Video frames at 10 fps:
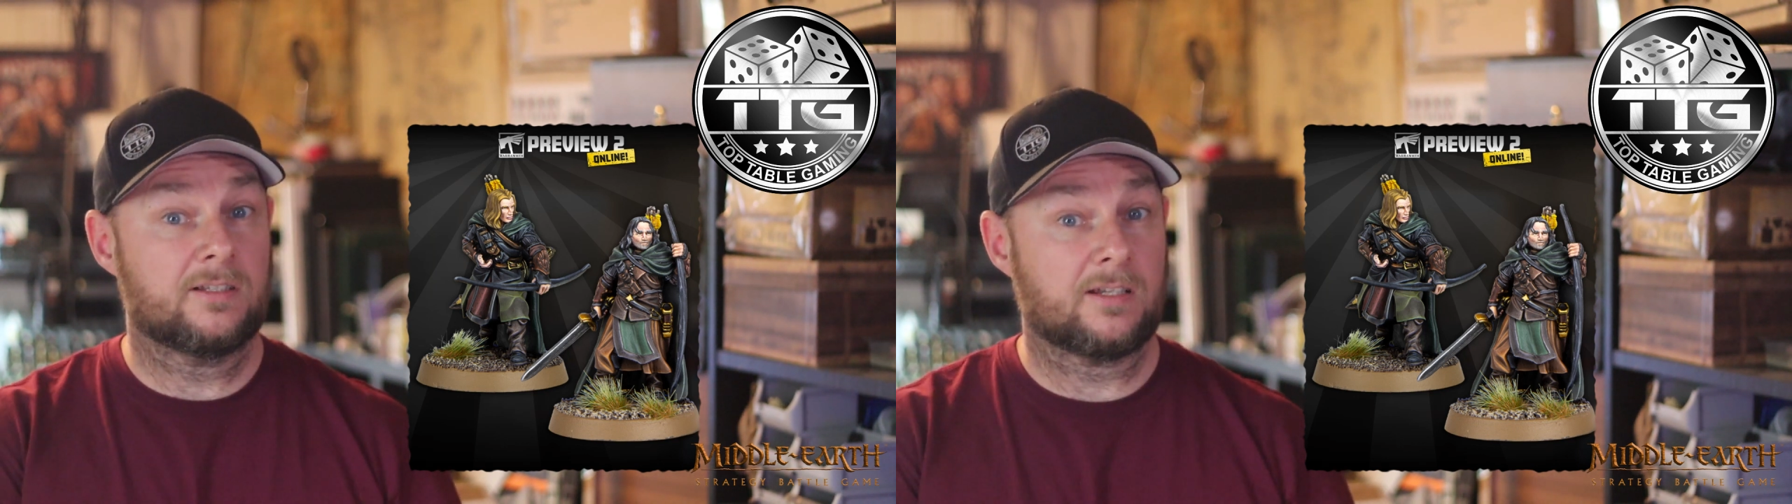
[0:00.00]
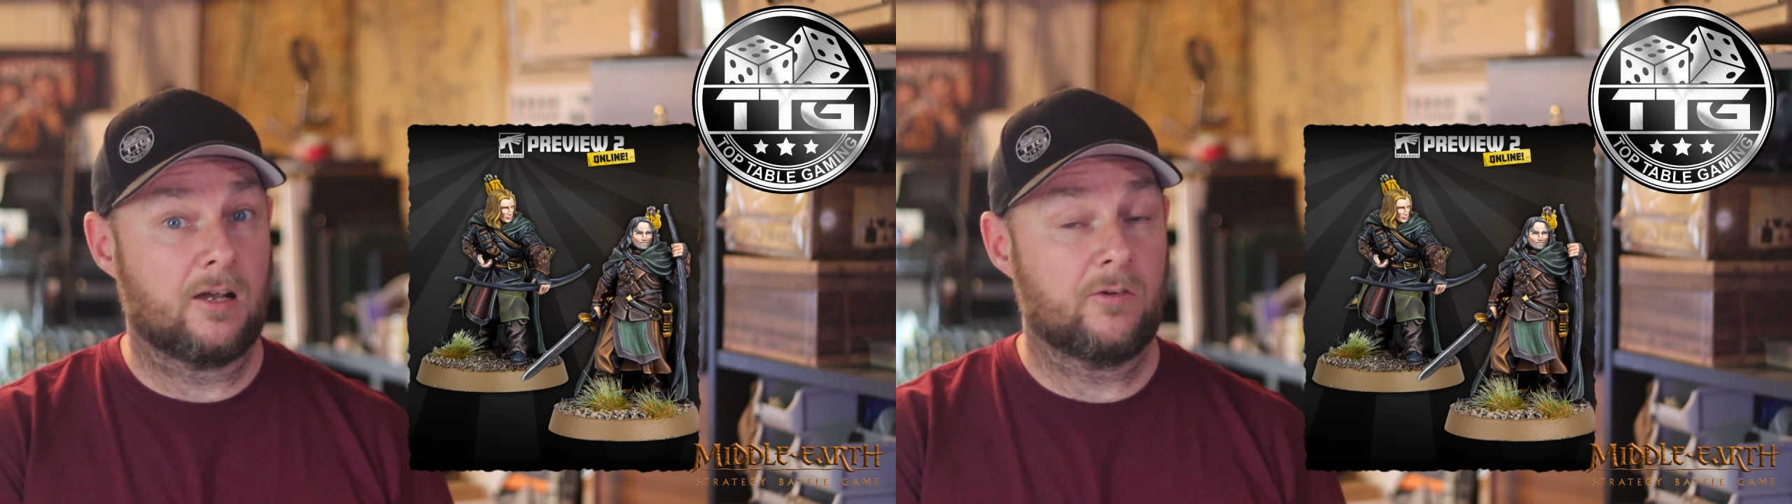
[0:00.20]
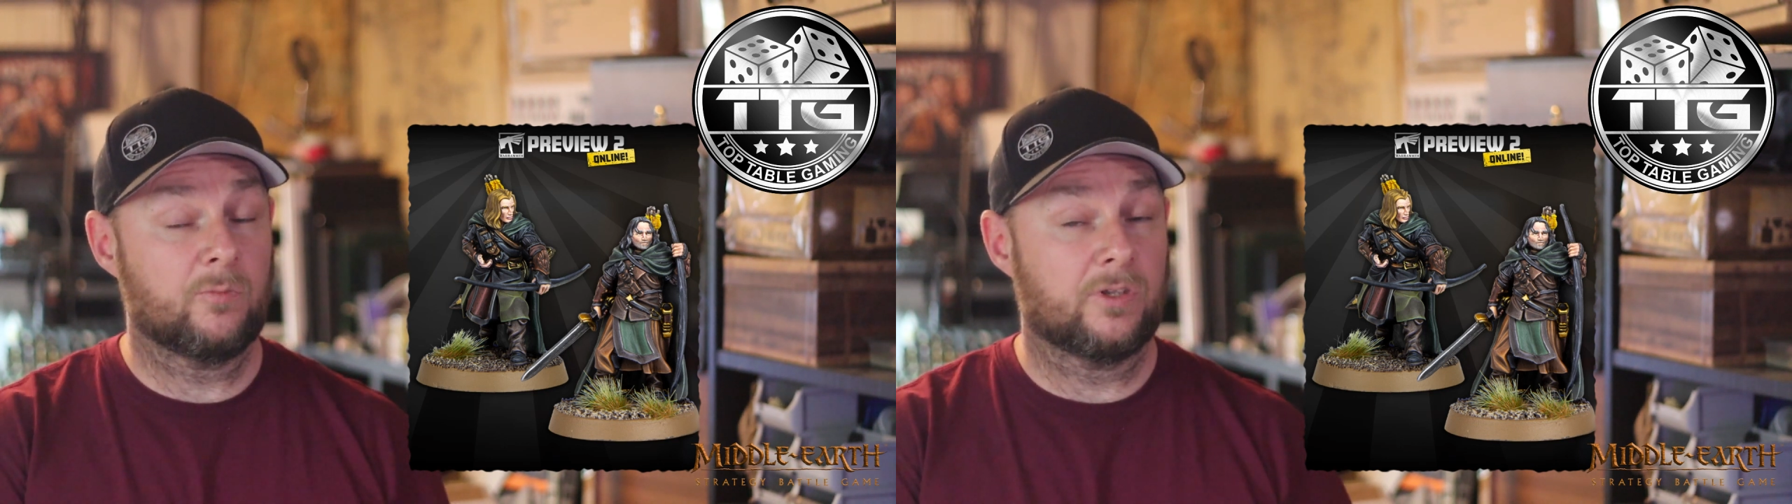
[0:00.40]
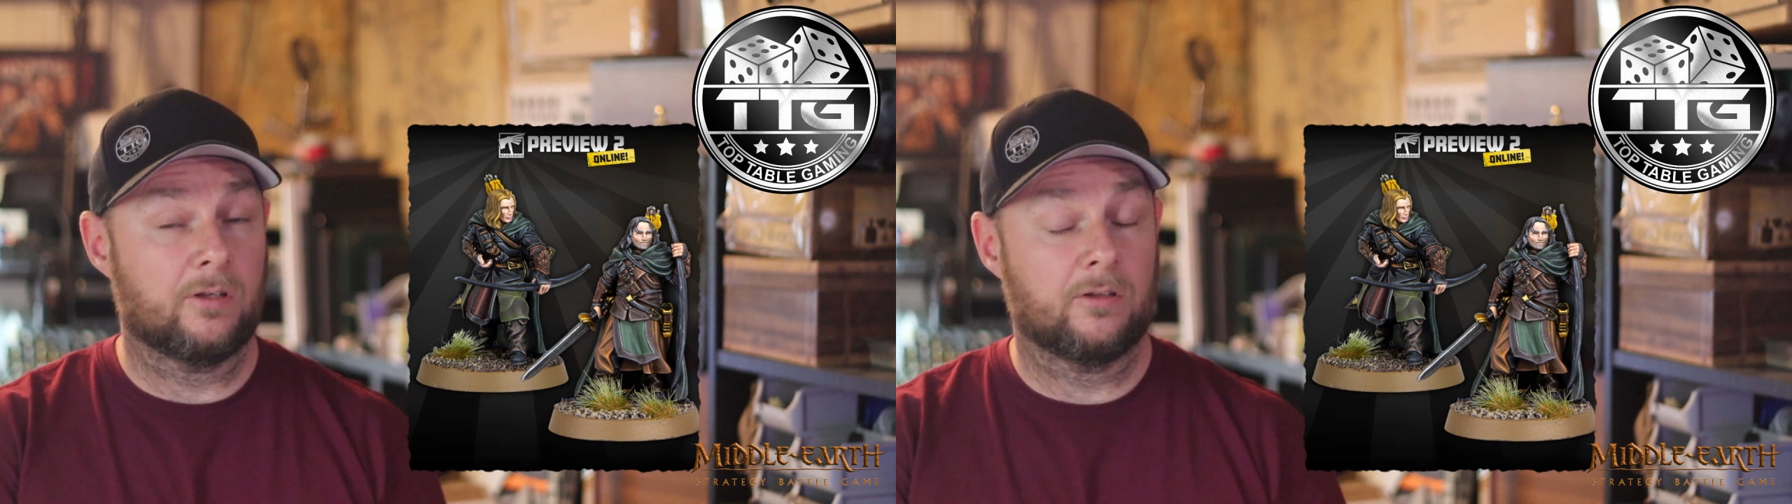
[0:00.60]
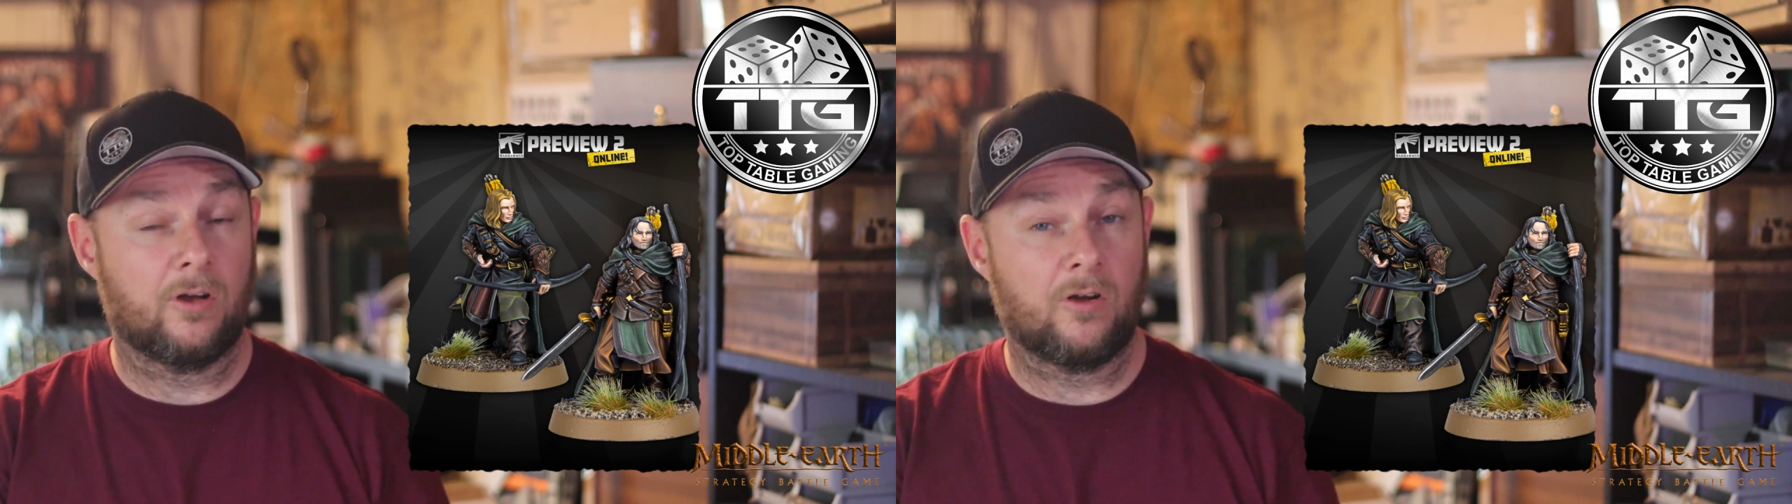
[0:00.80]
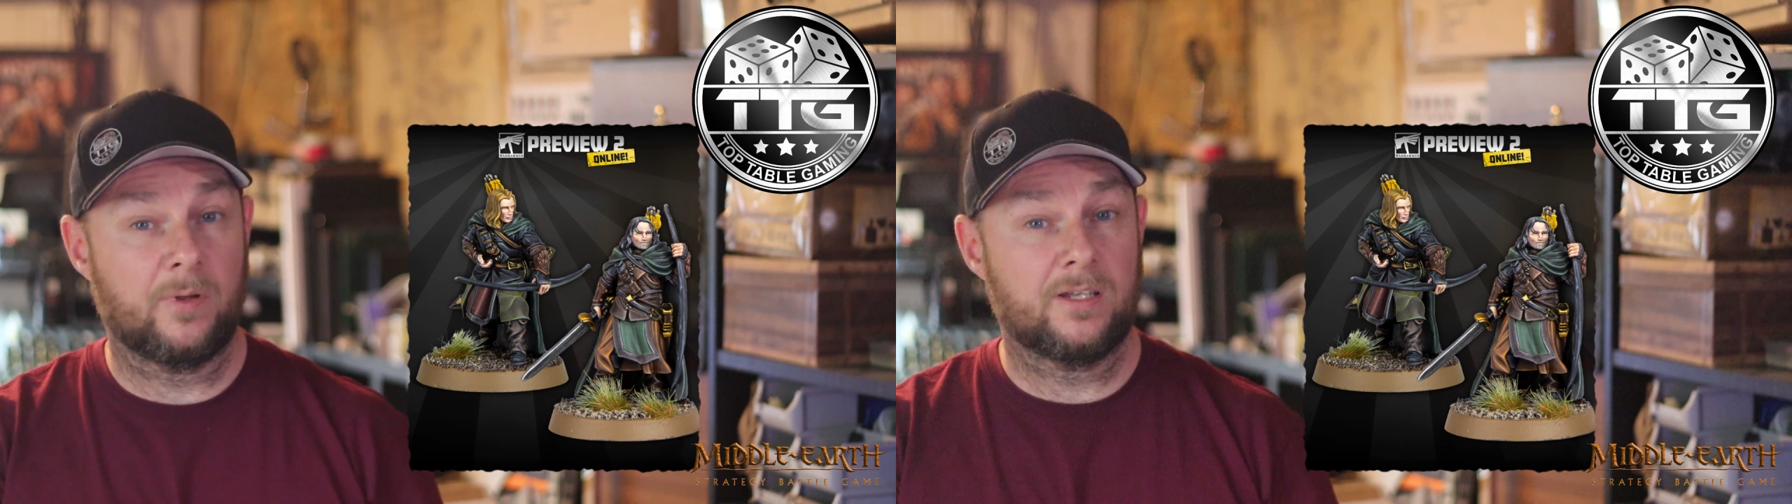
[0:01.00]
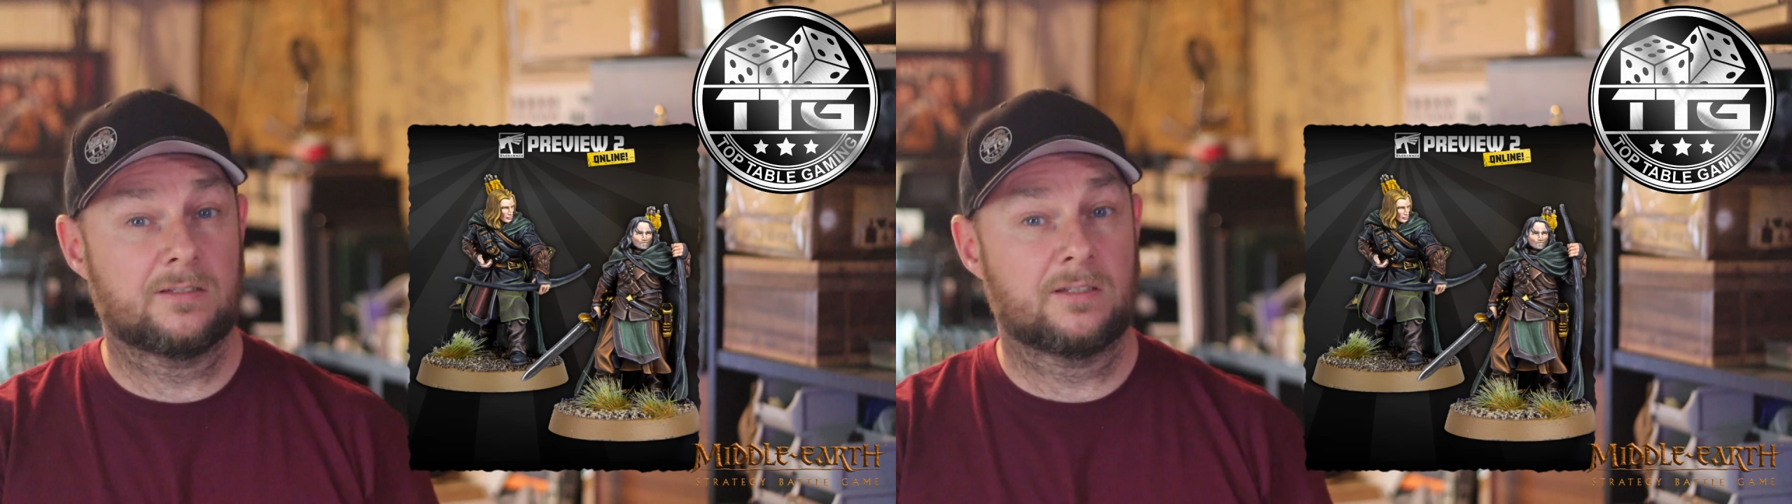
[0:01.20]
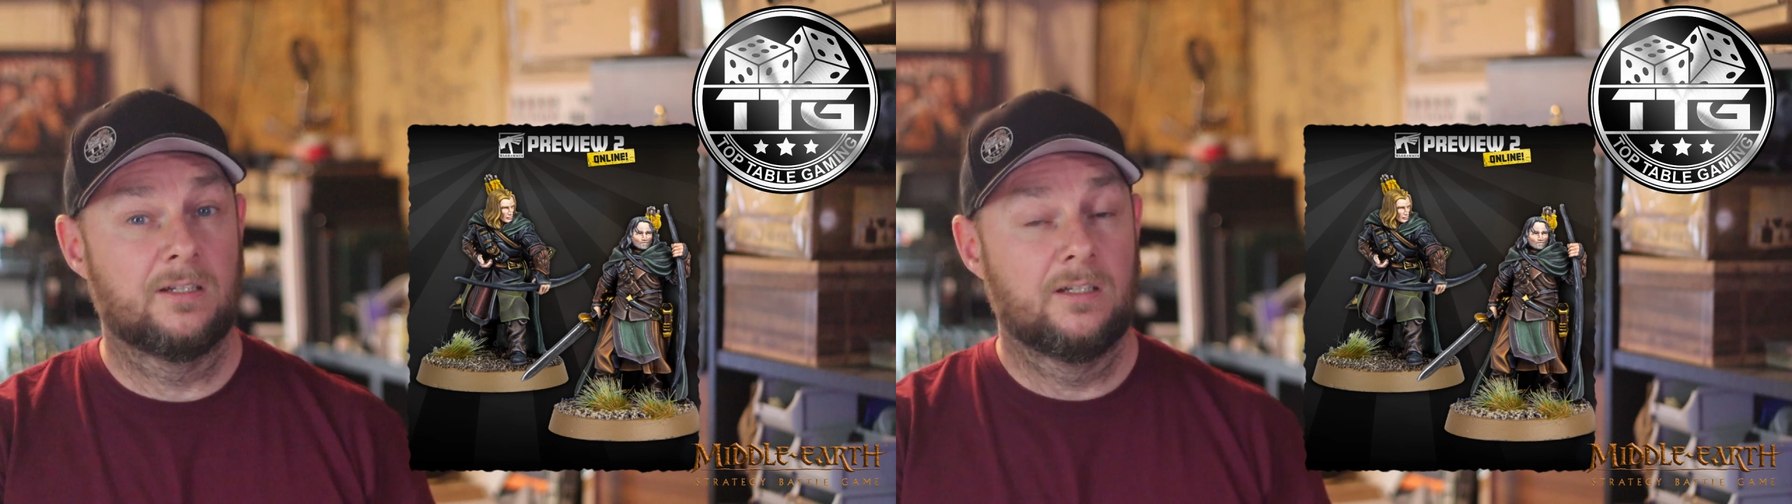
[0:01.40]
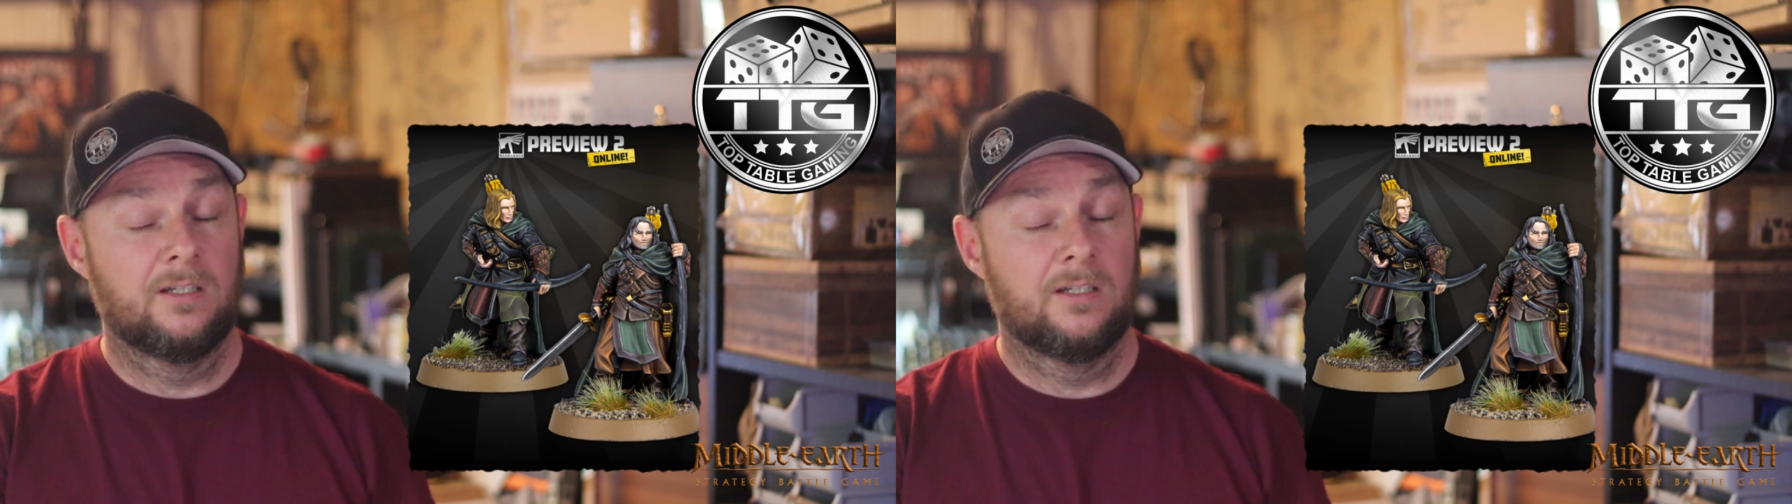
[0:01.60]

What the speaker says: the Scouring with the Hobbits?